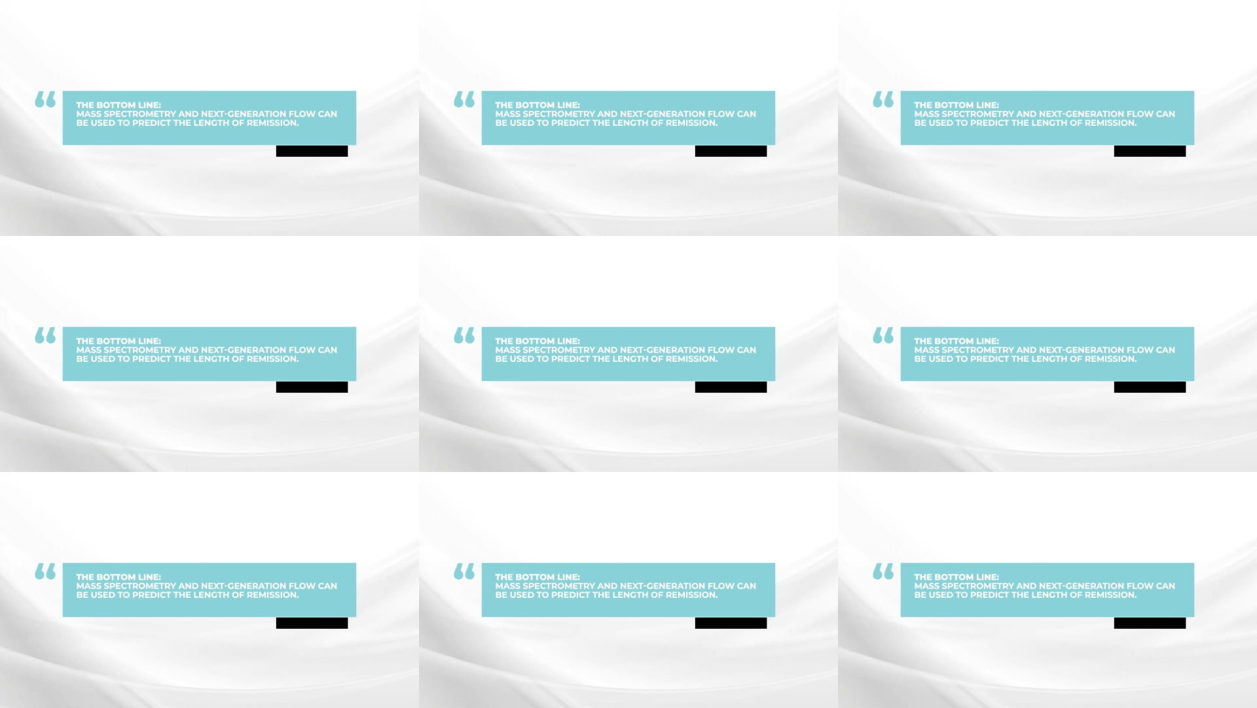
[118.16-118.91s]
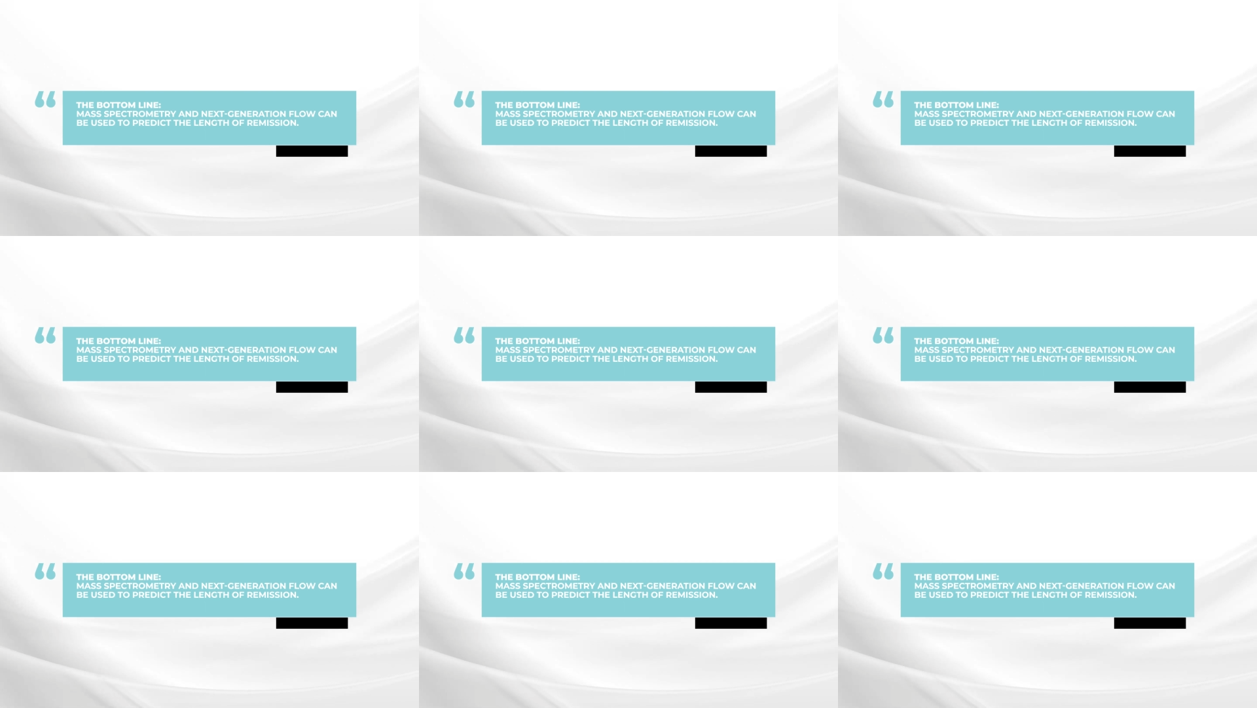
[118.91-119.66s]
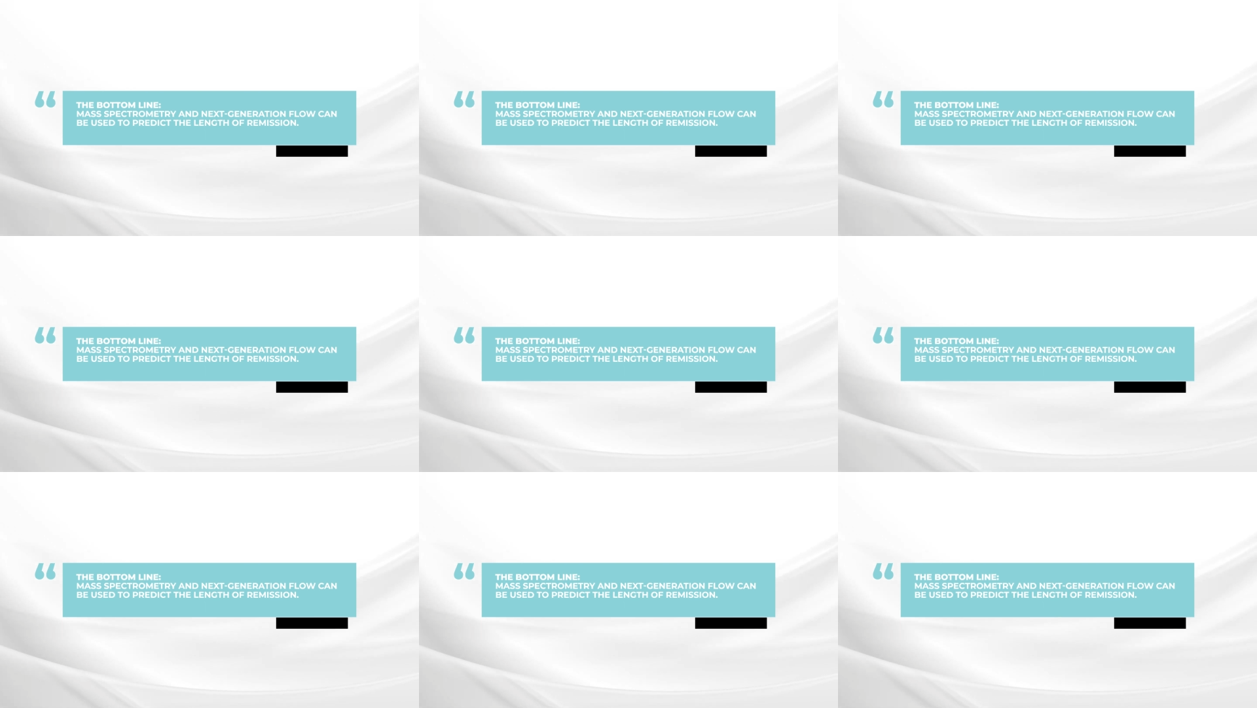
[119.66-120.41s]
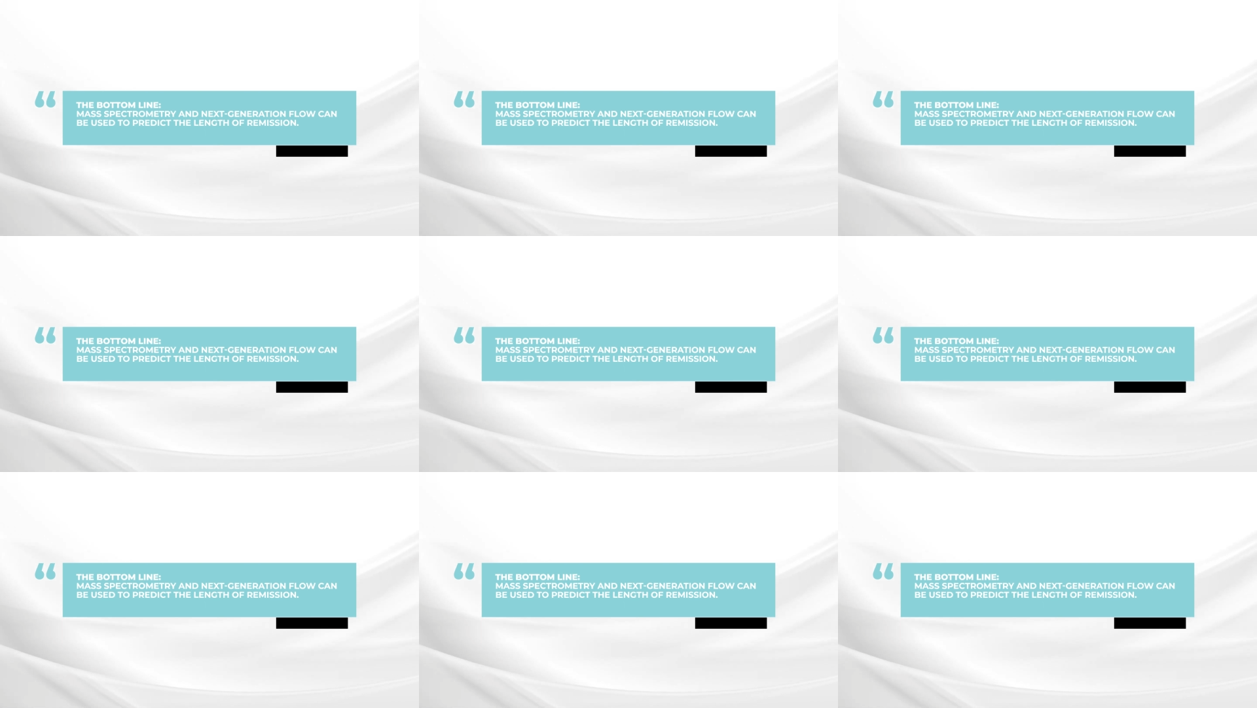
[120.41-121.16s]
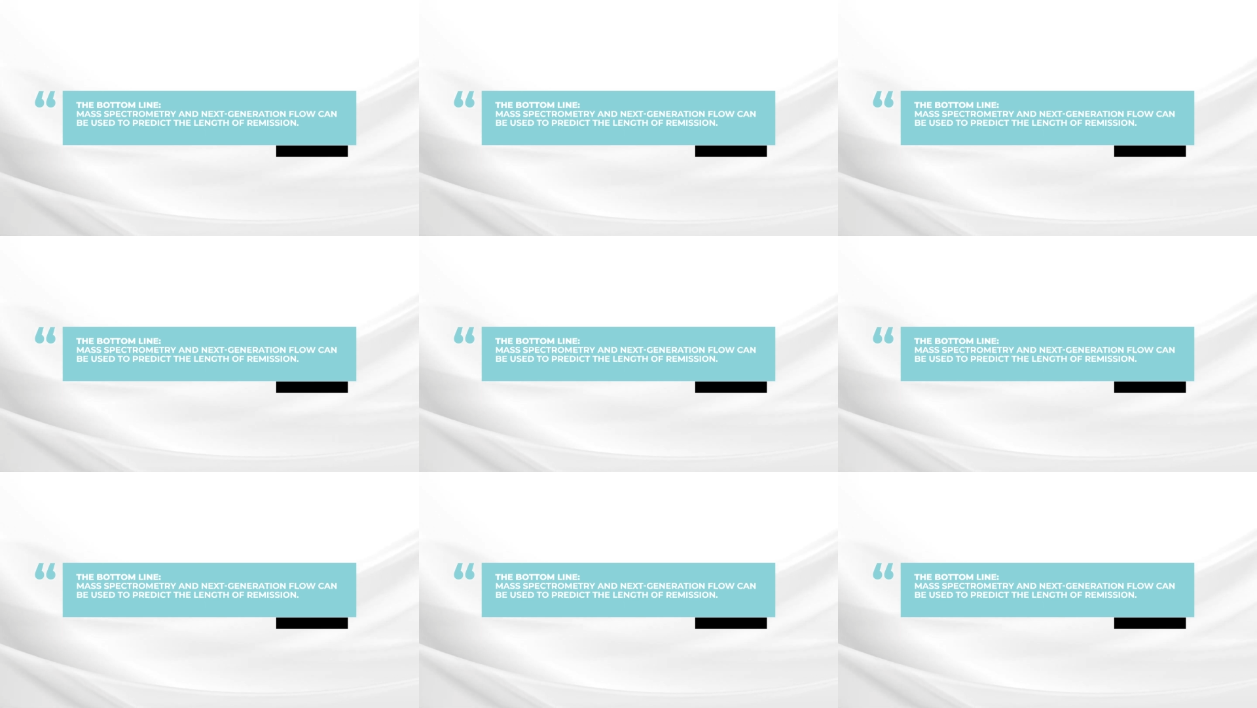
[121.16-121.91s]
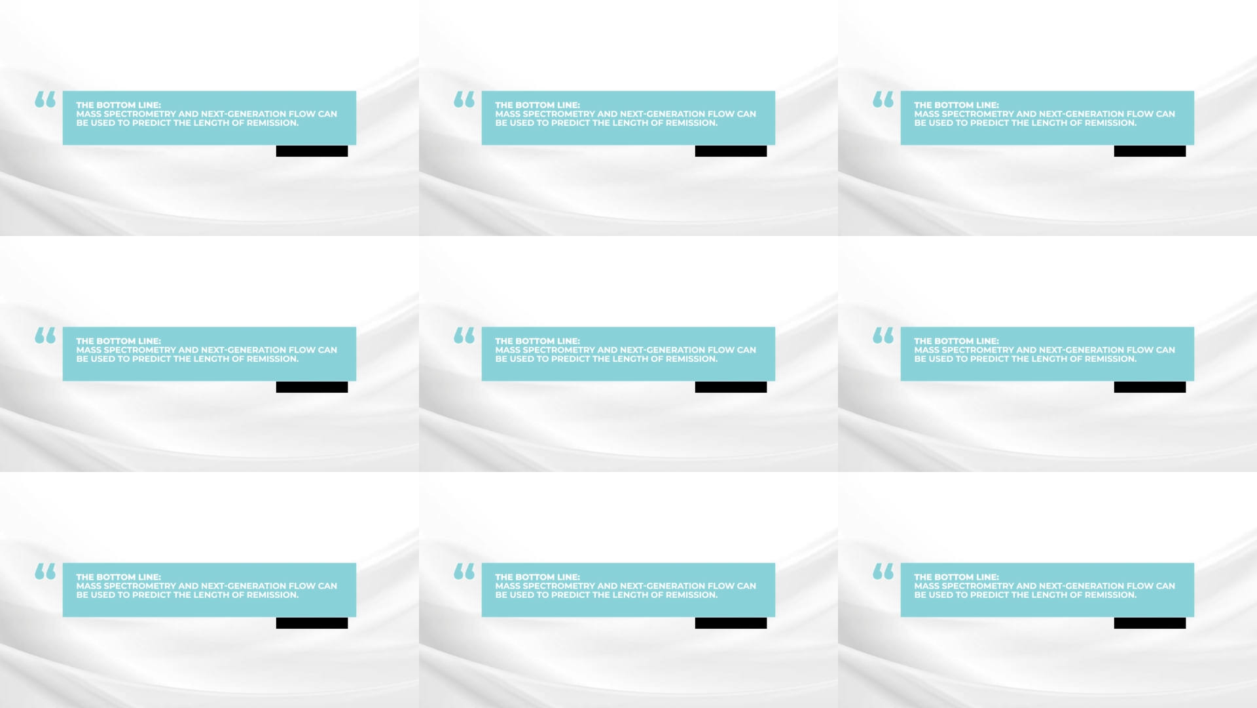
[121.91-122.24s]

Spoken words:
[unreadable: no face in view]